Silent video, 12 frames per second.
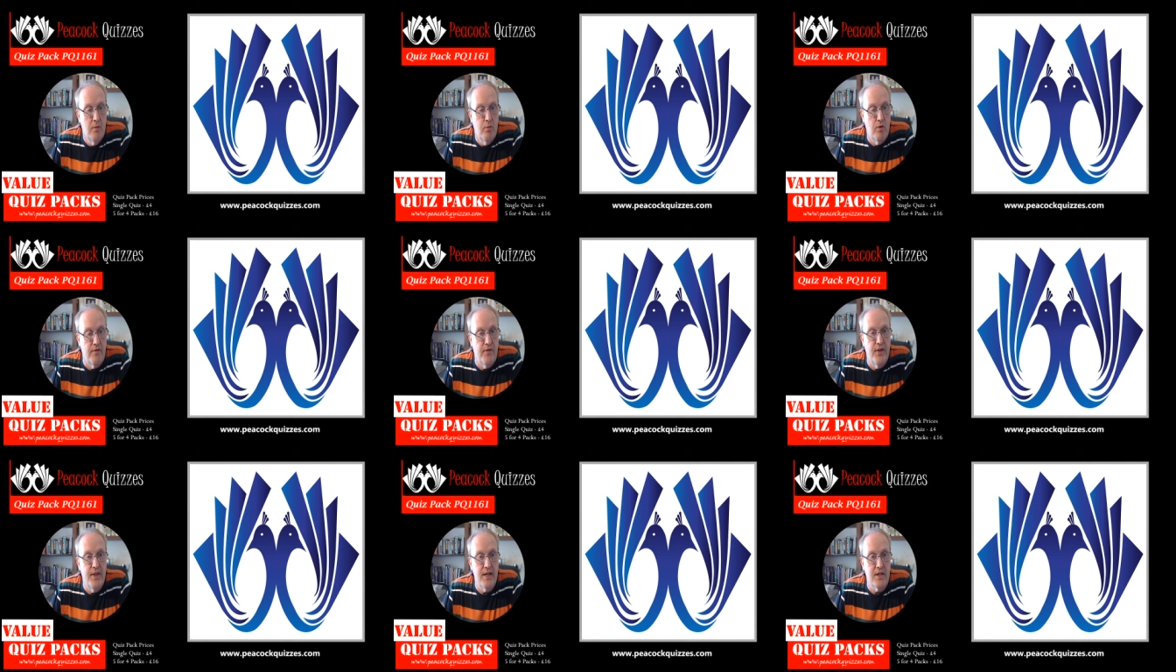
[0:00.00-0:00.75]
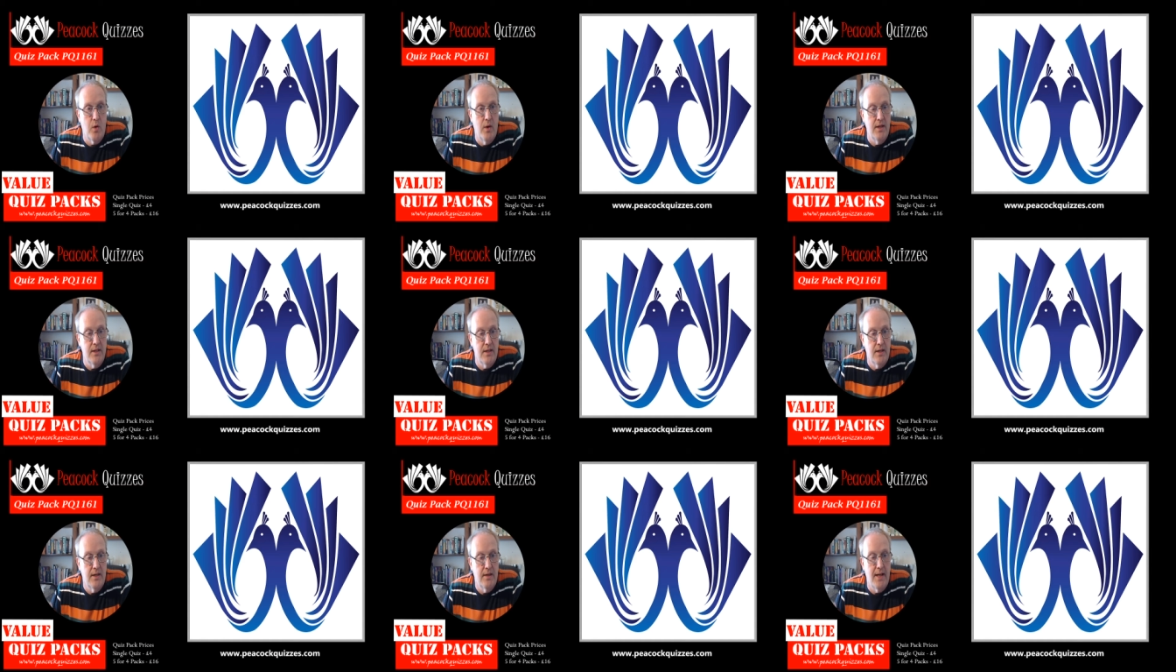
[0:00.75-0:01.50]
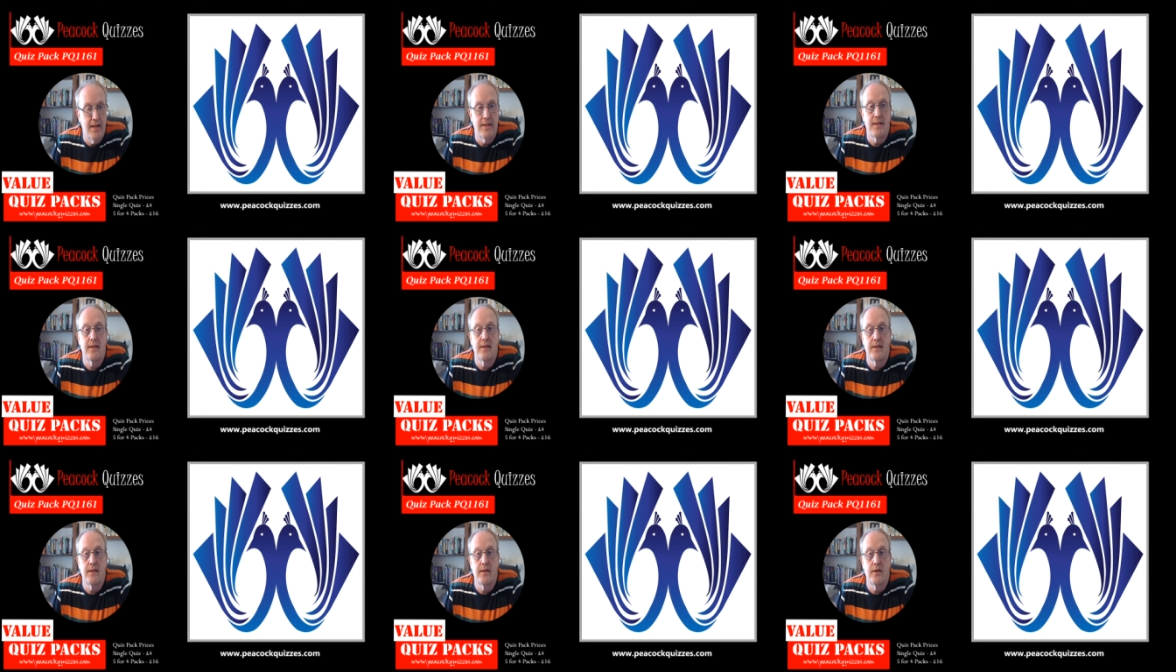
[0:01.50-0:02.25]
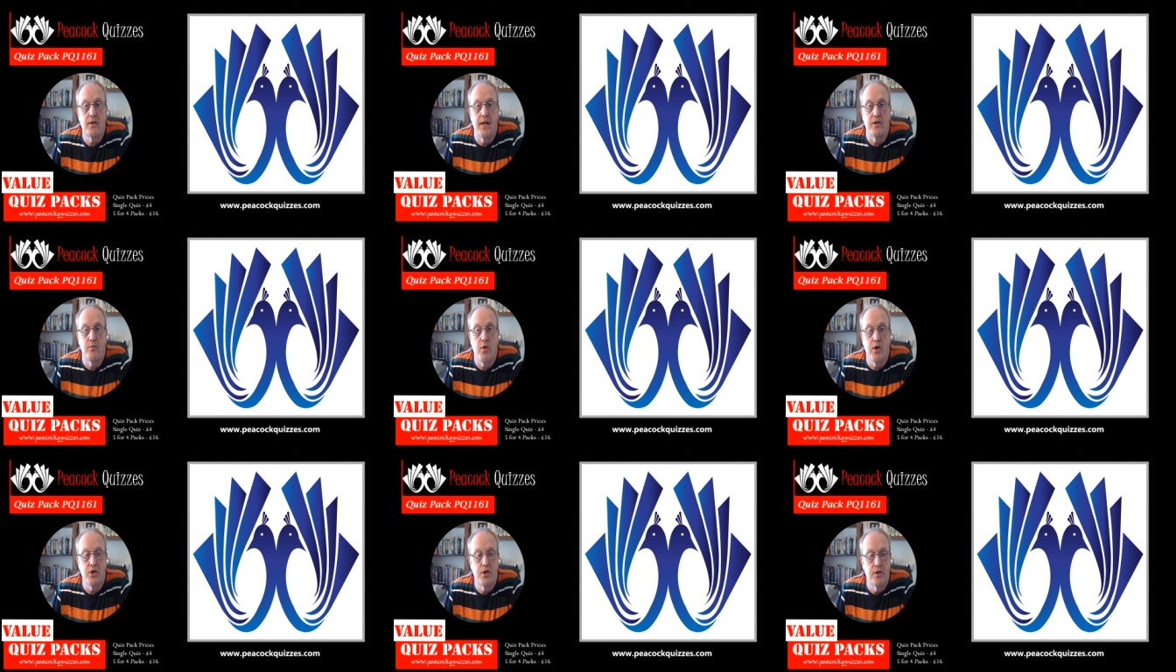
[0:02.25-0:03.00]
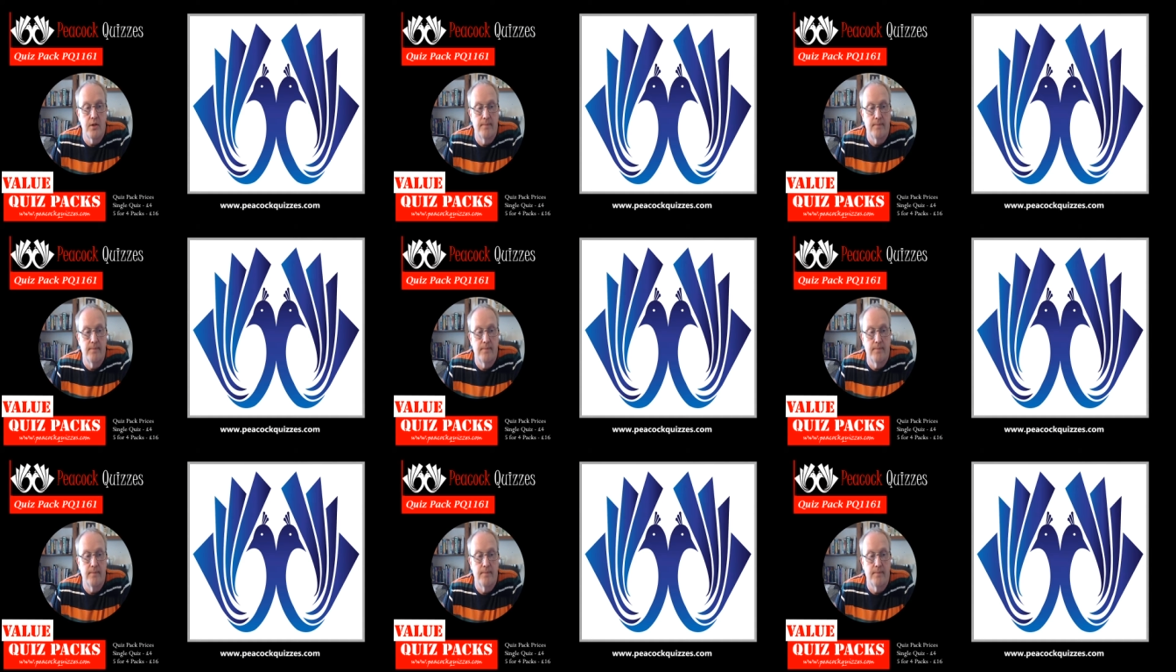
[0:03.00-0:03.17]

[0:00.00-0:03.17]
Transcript: But for this quiz, let's get some questions.